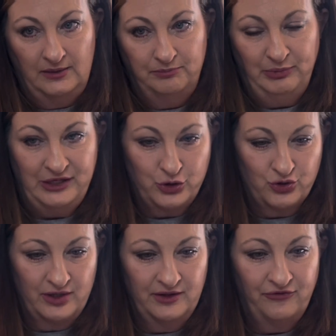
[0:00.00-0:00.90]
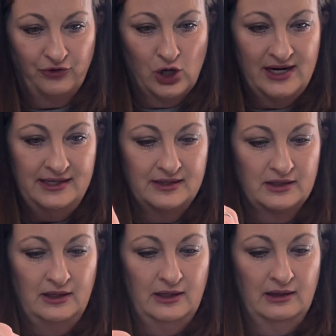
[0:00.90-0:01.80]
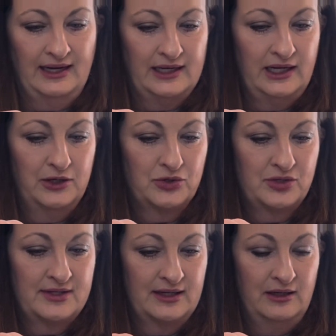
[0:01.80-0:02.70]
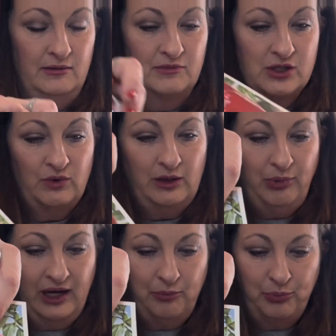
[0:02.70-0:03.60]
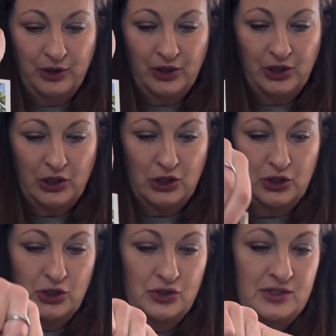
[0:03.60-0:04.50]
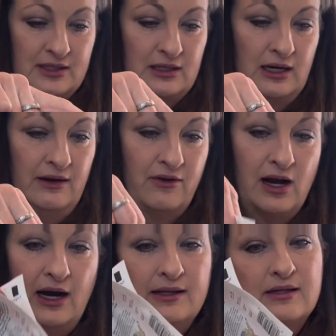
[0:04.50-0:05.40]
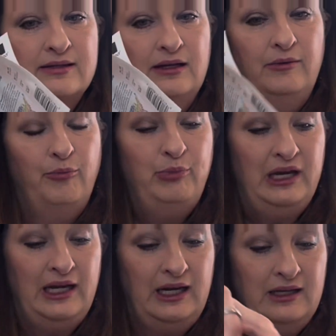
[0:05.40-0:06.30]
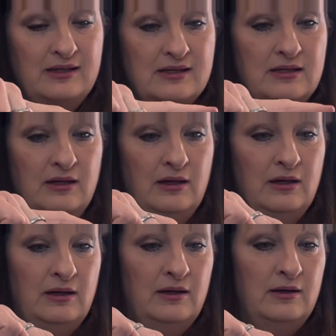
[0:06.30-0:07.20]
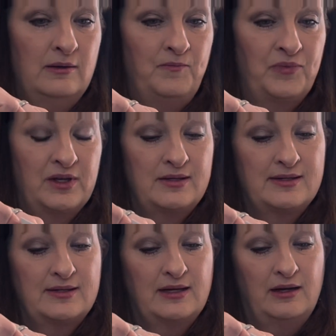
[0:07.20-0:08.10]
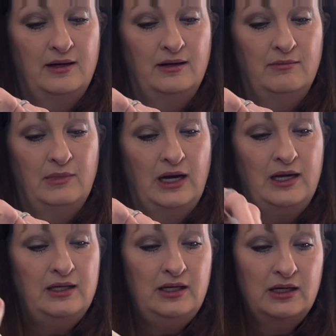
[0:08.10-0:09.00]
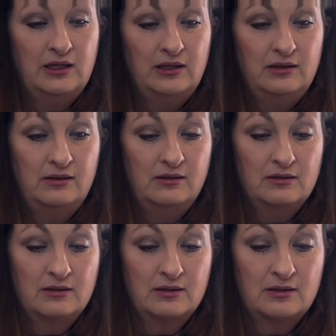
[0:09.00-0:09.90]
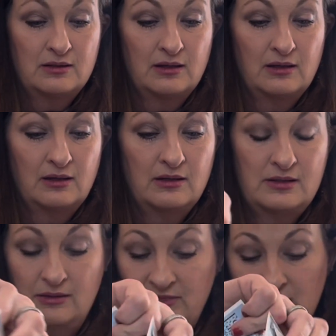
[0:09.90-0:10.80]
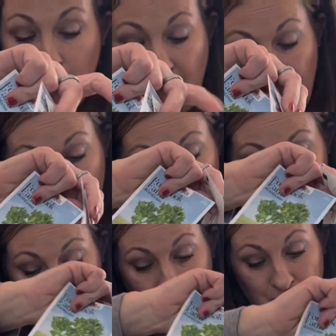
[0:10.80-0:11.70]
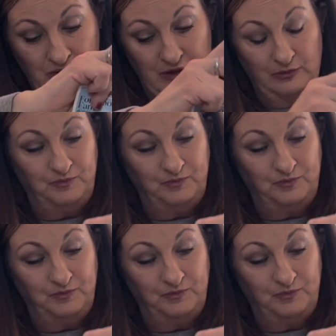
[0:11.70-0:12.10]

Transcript: pictures on the front. Like here's some sweet peppers. I've got some beets, some onions, some tomatoes.